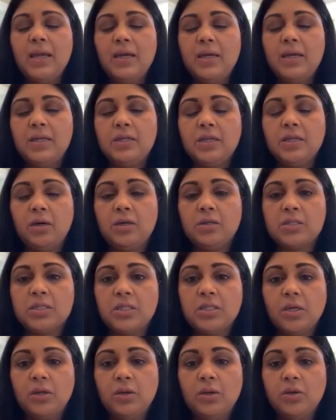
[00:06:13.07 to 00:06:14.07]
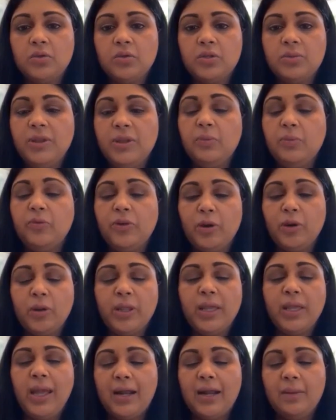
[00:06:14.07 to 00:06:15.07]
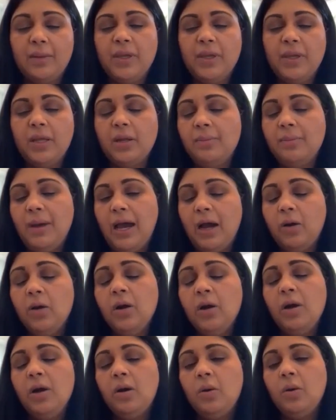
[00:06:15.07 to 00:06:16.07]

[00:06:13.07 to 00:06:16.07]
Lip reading: and also to be really adamant about